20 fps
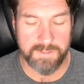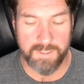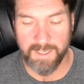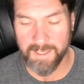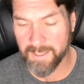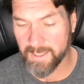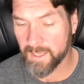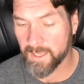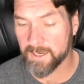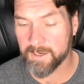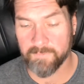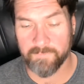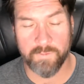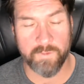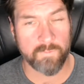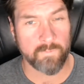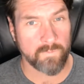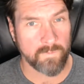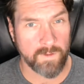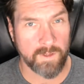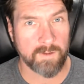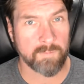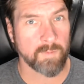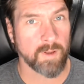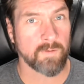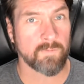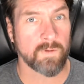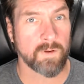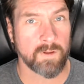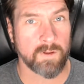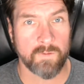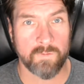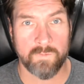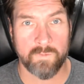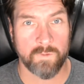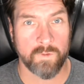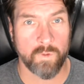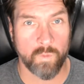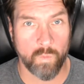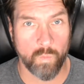Again, if you've seen my videos or
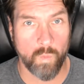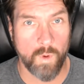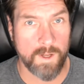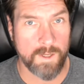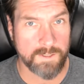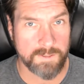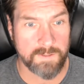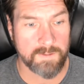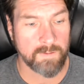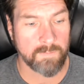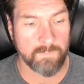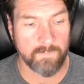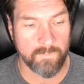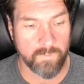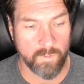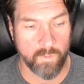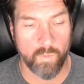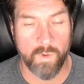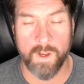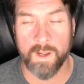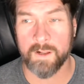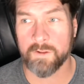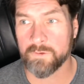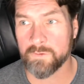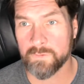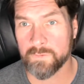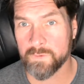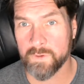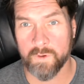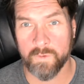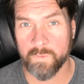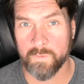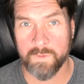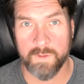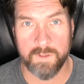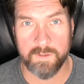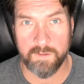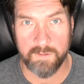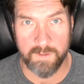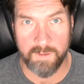you watched them for a while, you'll know
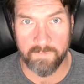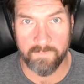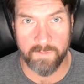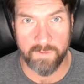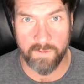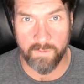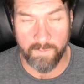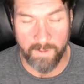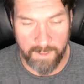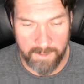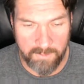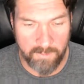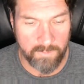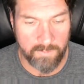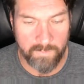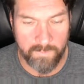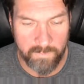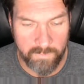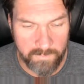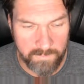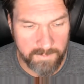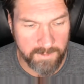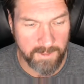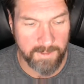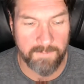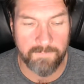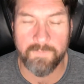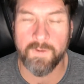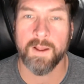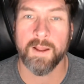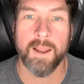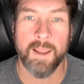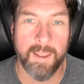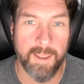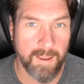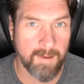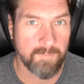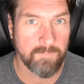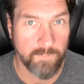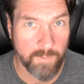that even though I do DeFi
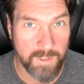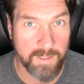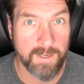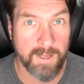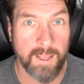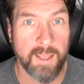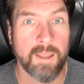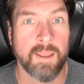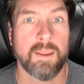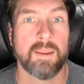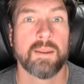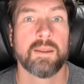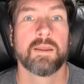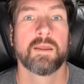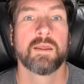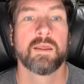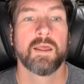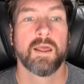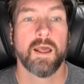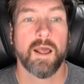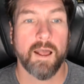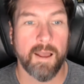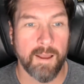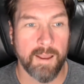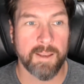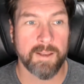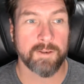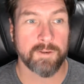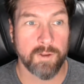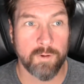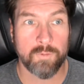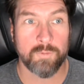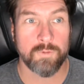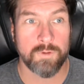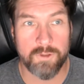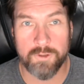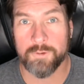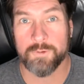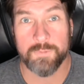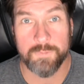every day, I don't
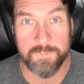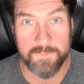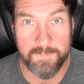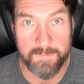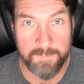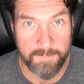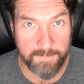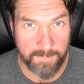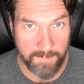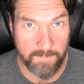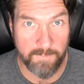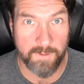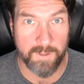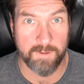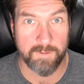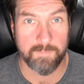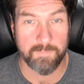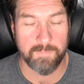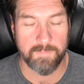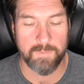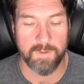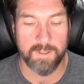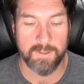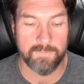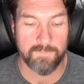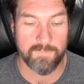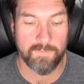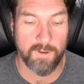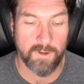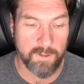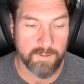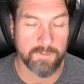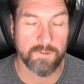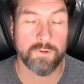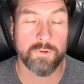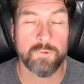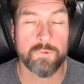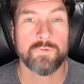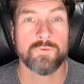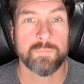use Ethereum. It's
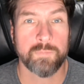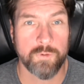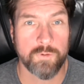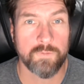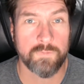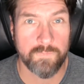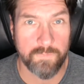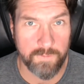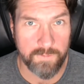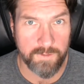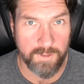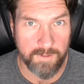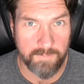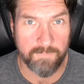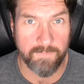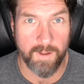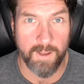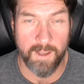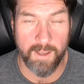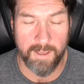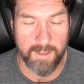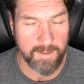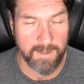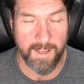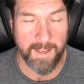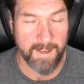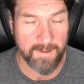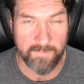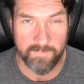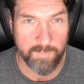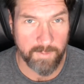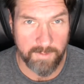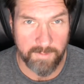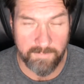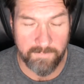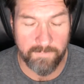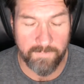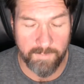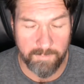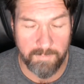unusable for DeFi and has been
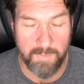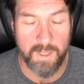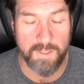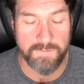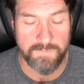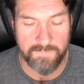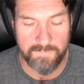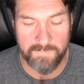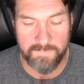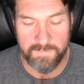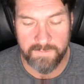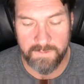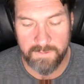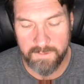for months.